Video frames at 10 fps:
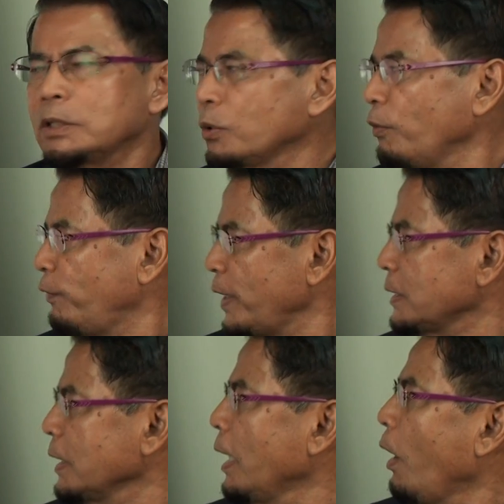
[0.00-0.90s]
So
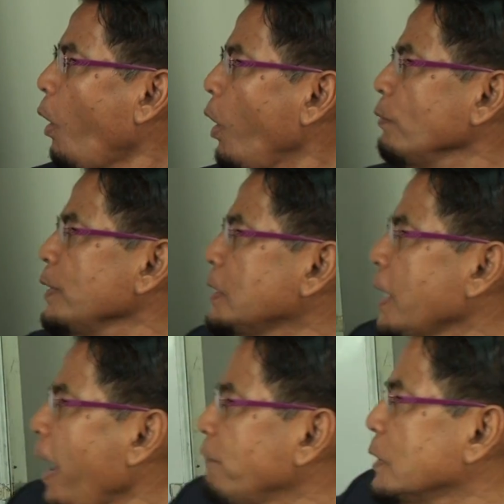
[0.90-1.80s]
first, always
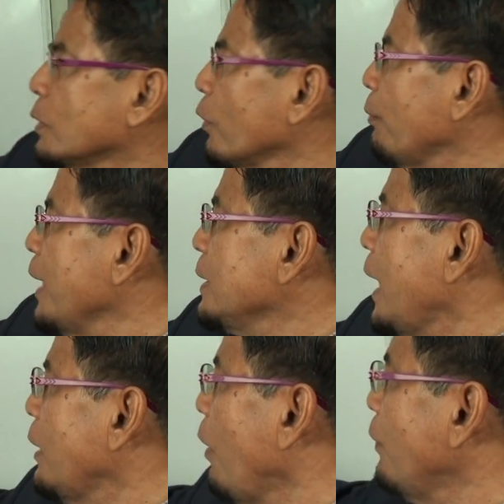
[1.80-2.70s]
have this growth
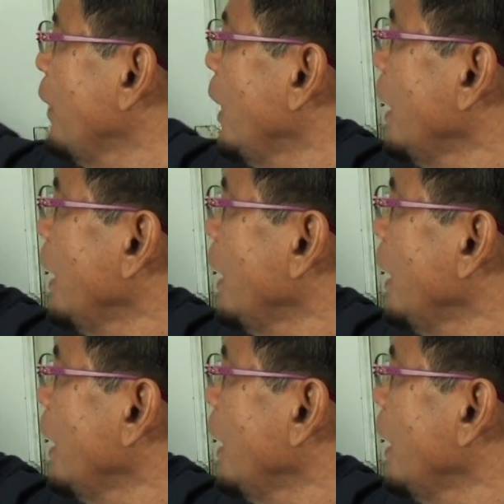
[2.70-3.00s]
mindset of